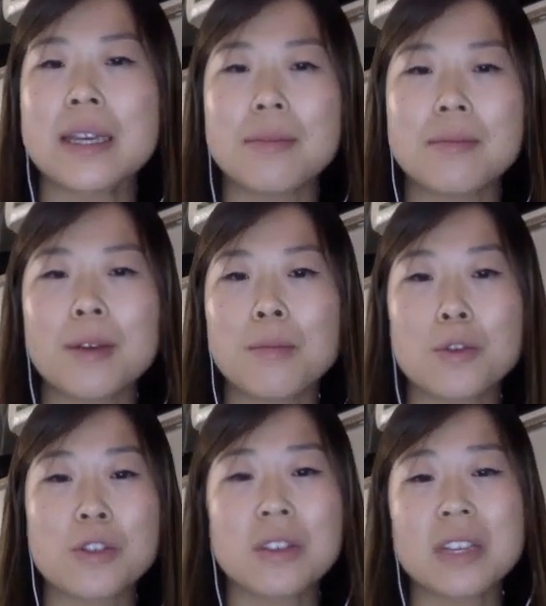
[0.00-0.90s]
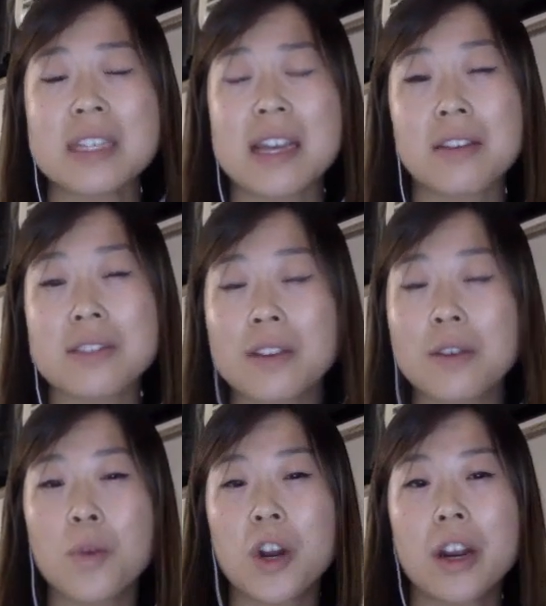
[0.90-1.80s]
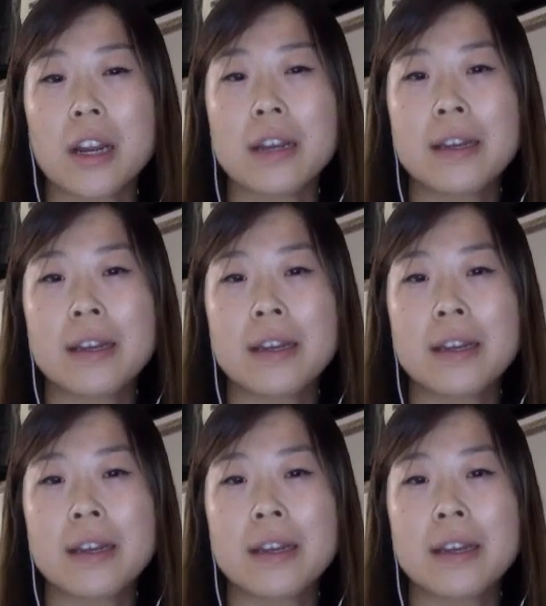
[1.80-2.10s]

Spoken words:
and emotionally taxing work.